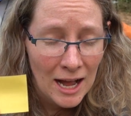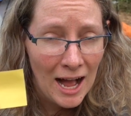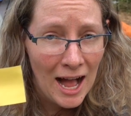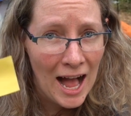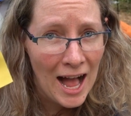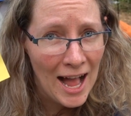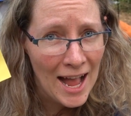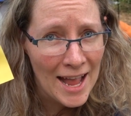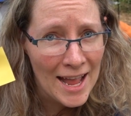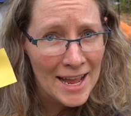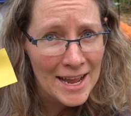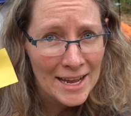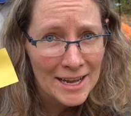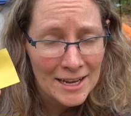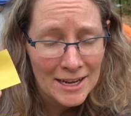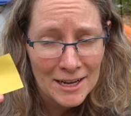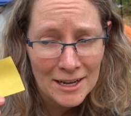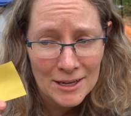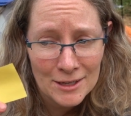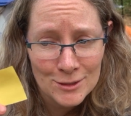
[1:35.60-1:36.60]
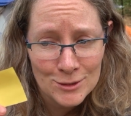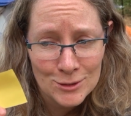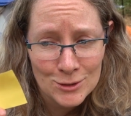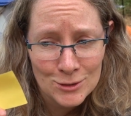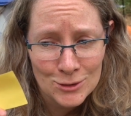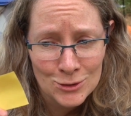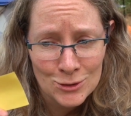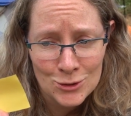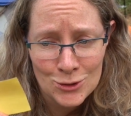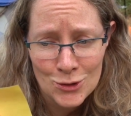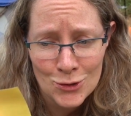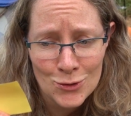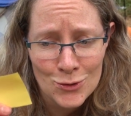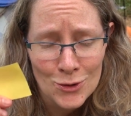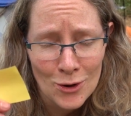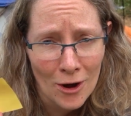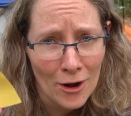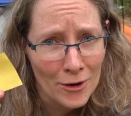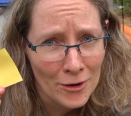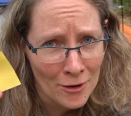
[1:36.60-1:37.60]
I do
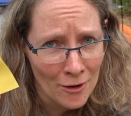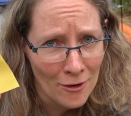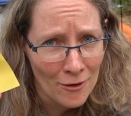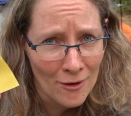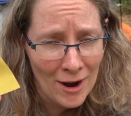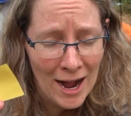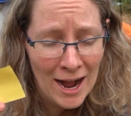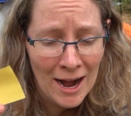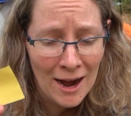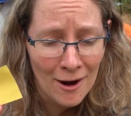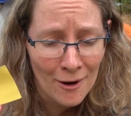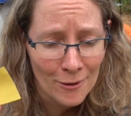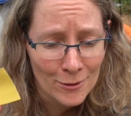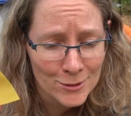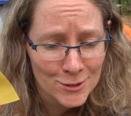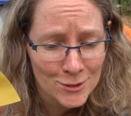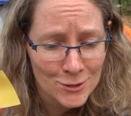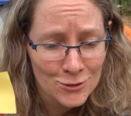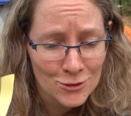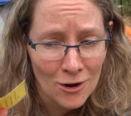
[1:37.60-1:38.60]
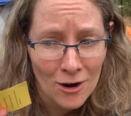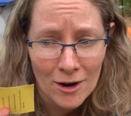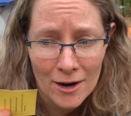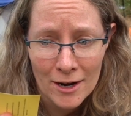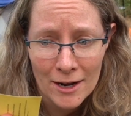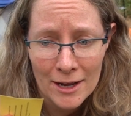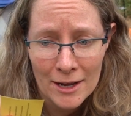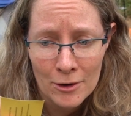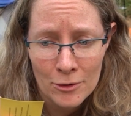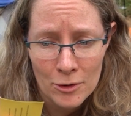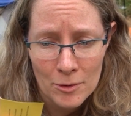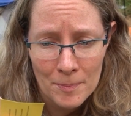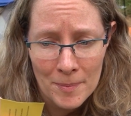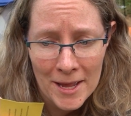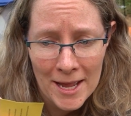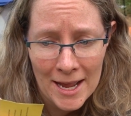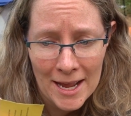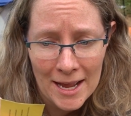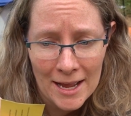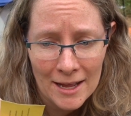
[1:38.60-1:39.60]
not know how strong a
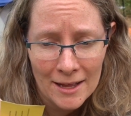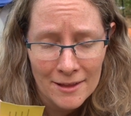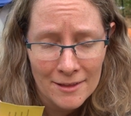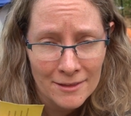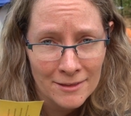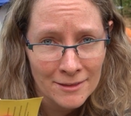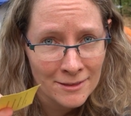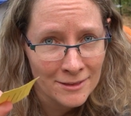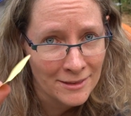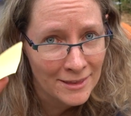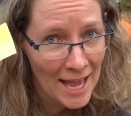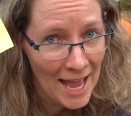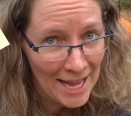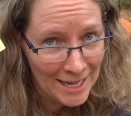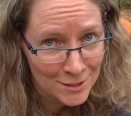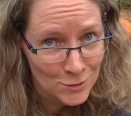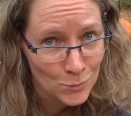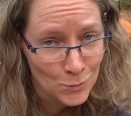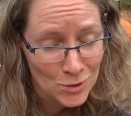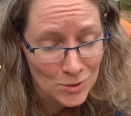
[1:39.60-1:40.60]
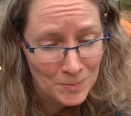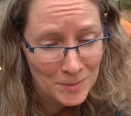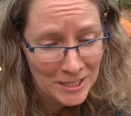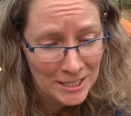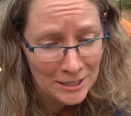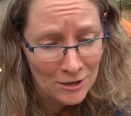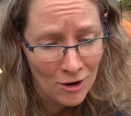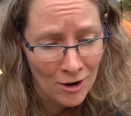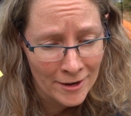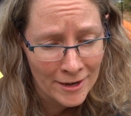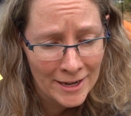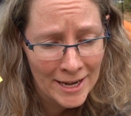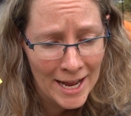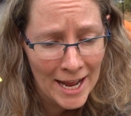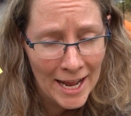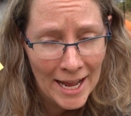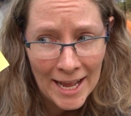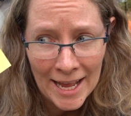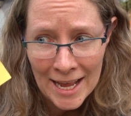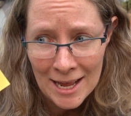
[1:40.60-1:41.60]
repair that would be on an
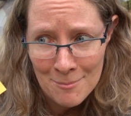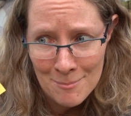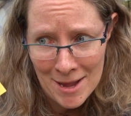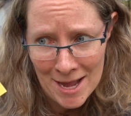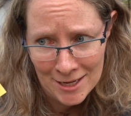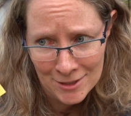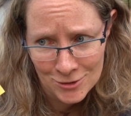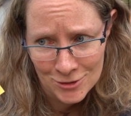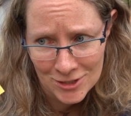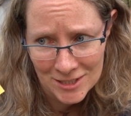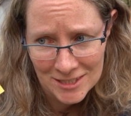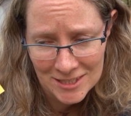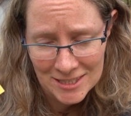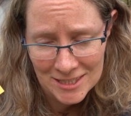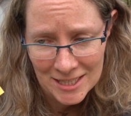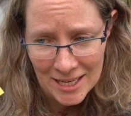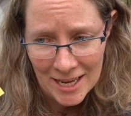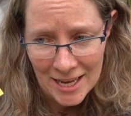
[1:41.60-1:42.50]
air mattress.